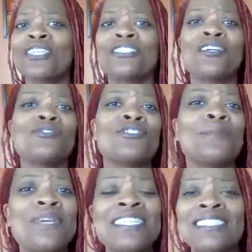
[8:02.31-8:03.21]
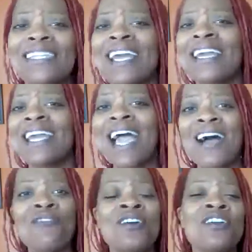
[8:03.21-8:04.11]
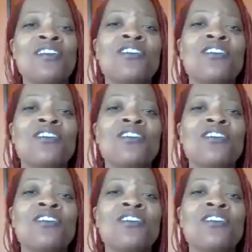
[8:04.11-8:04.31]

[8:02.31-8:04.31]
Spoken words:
you get to go to the beach and hang out,